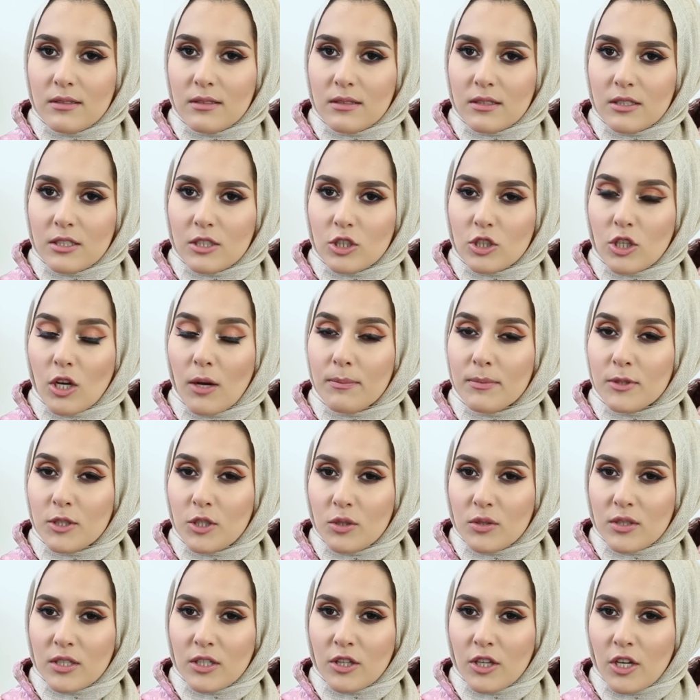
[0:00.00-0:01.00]
stopped
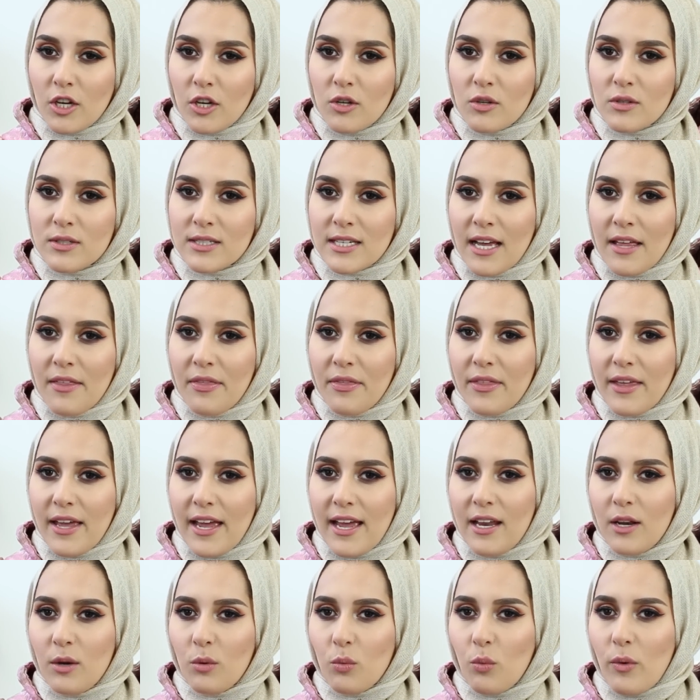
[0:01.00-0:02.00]
using those and
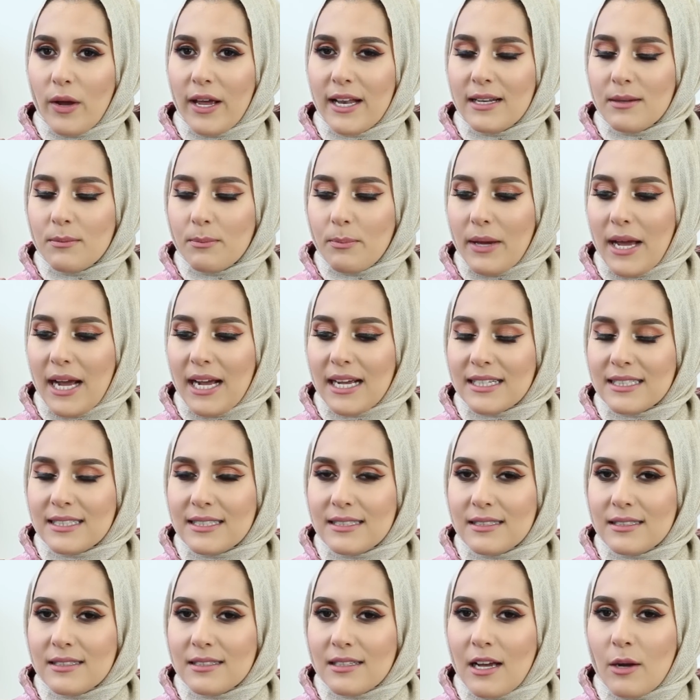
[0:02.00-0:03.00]
then went back.
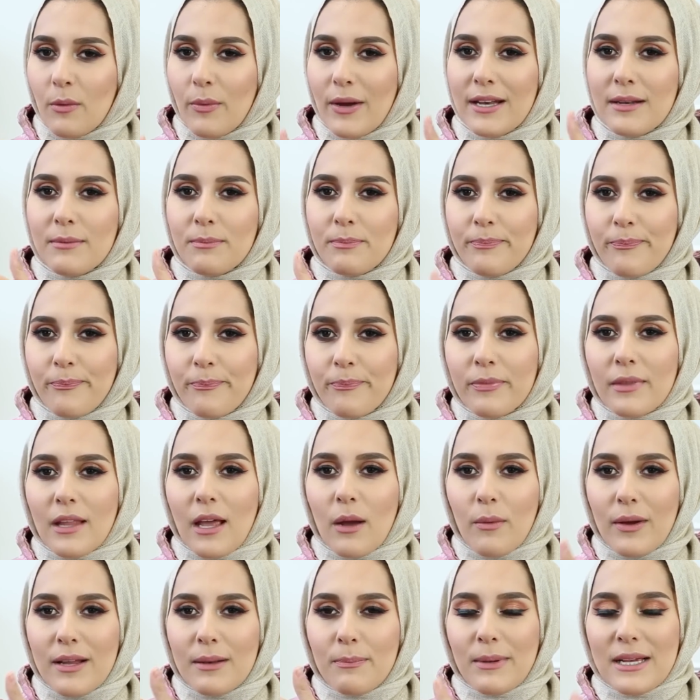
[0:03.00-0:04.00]
I
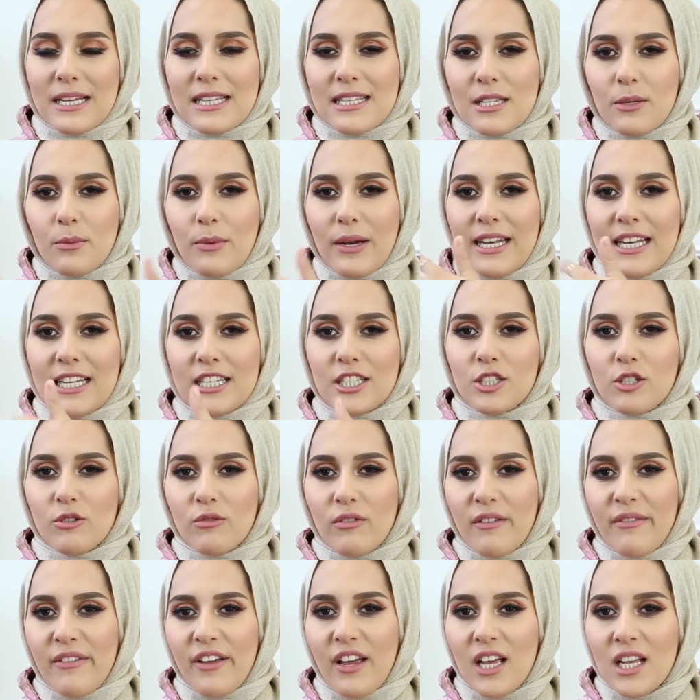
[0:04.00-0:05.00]
basically went into
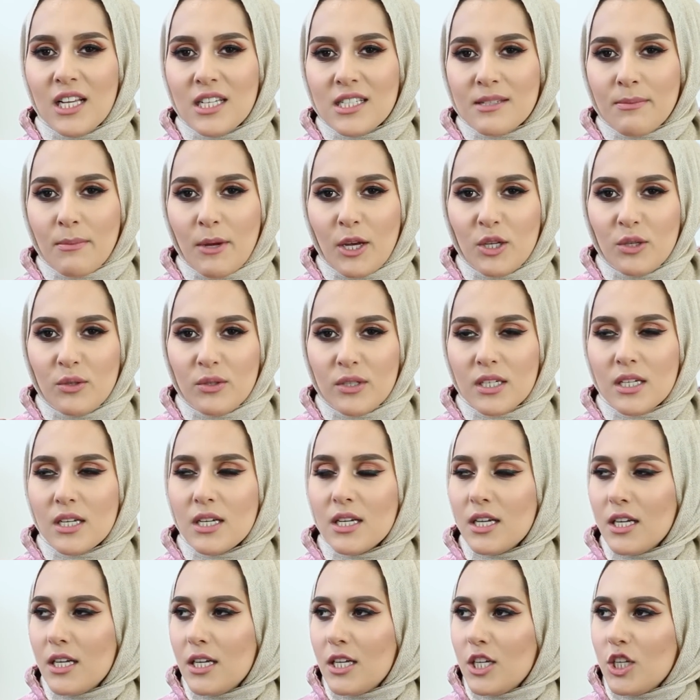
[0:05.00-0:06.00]
reverse mode.
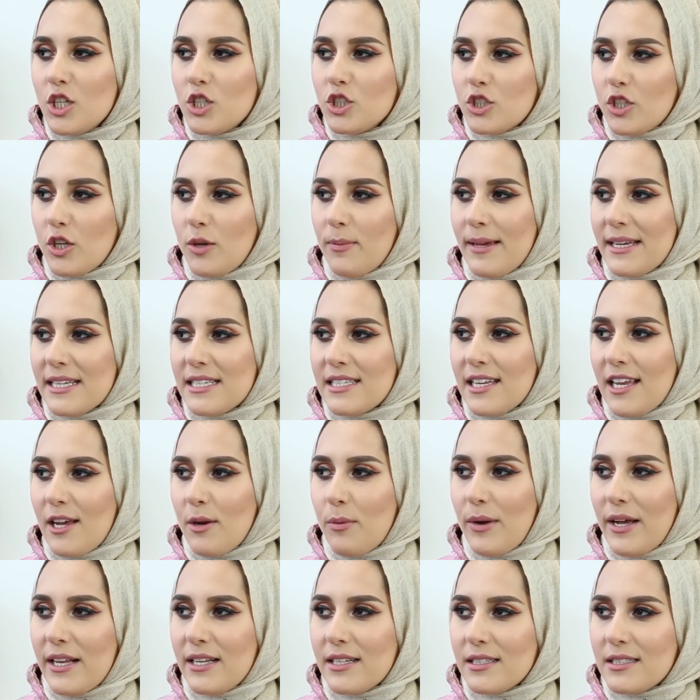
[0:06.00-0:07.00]
So basically I
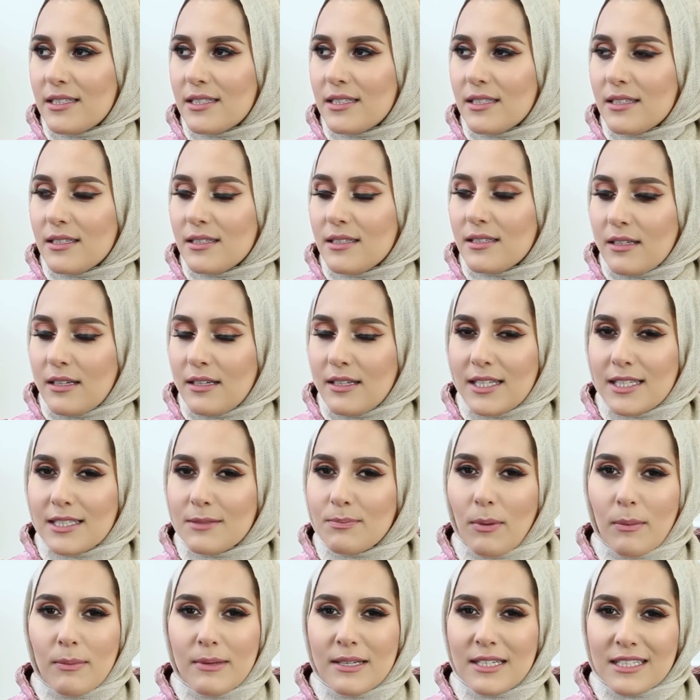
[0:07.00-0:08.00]
went, and this
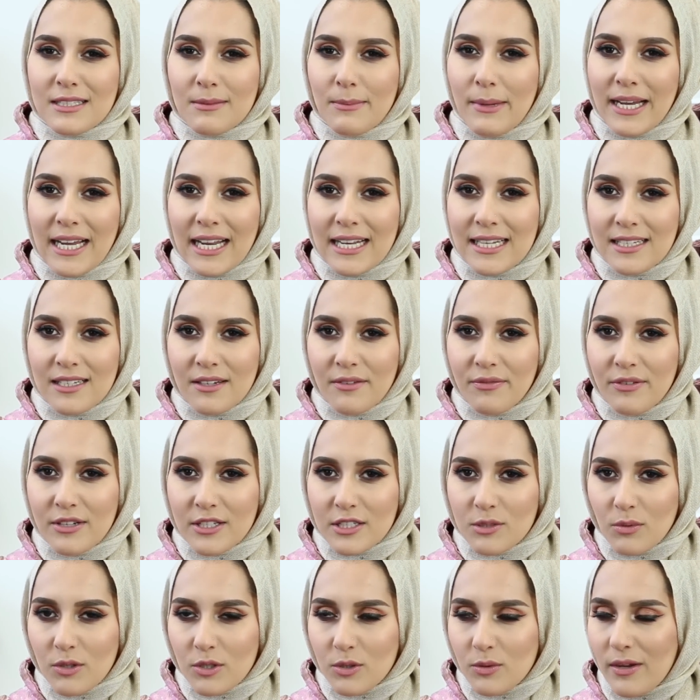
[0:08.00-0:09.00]
probably doesn't make any
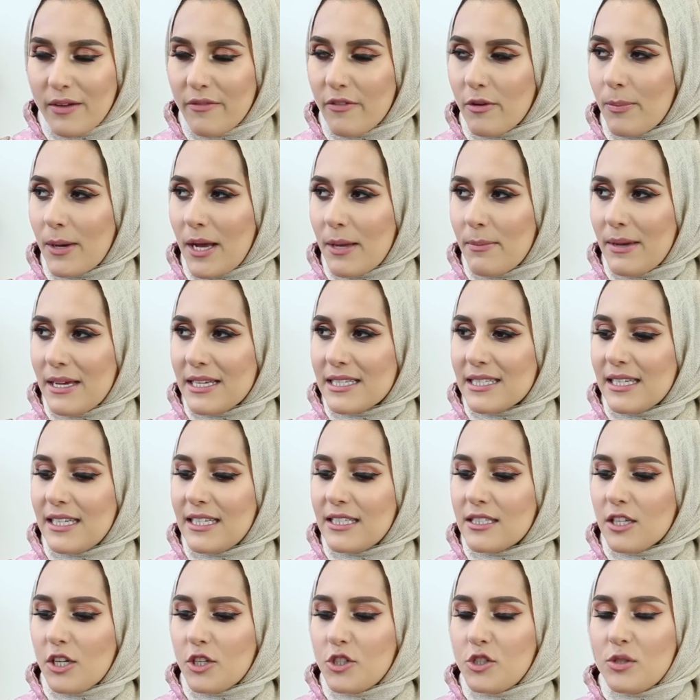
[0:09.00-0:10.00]
difference whatsoever, but I basically
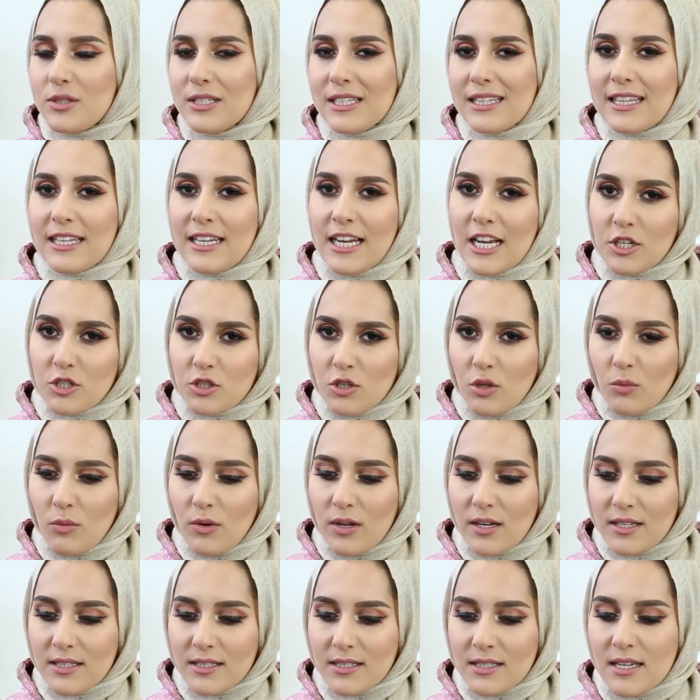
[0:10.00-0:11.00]
started using the natural
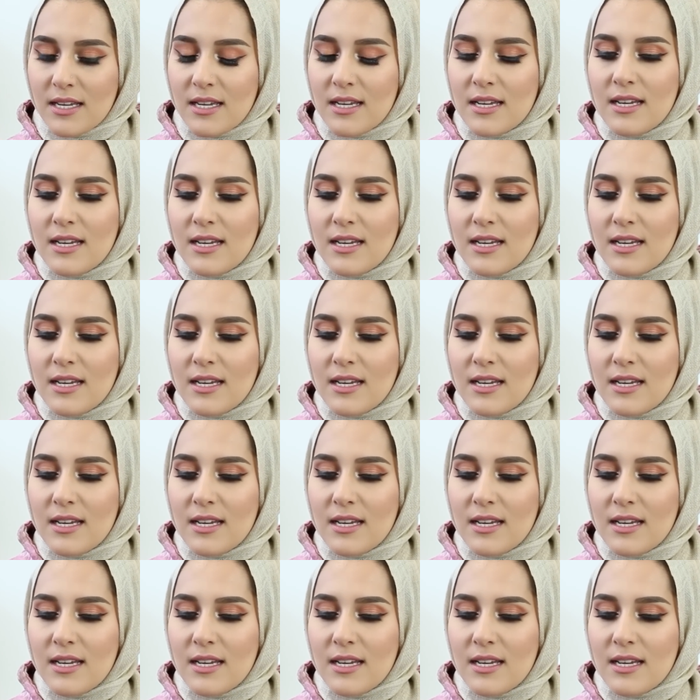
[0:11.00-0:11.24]
ones,